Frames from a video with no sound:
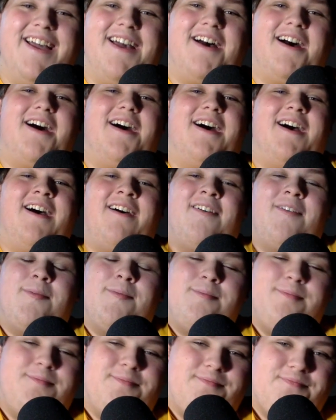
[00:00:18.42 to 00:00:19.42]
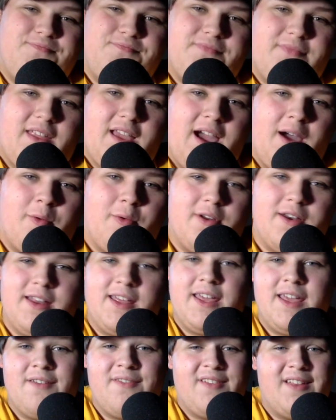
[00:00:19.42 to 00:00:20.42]
um, I want to
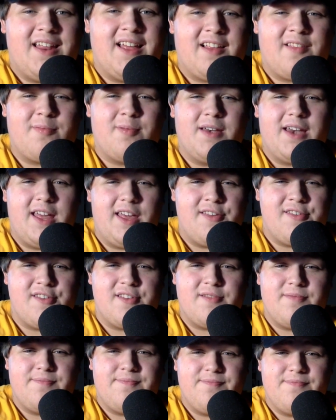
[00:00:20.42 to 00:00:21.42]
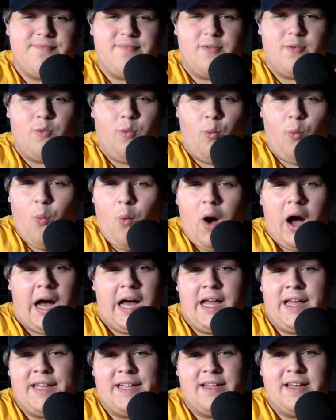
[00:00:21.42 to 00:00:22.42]
give an explanation
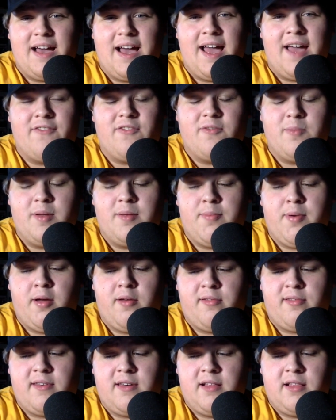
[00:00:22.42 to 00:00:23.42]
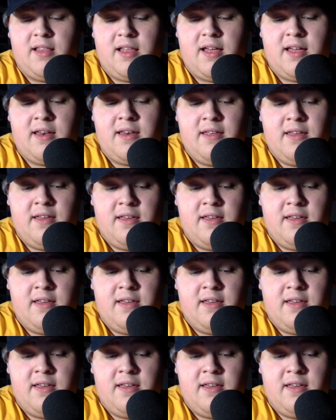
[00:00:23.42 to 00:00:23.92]
why I haven't been posting a lot.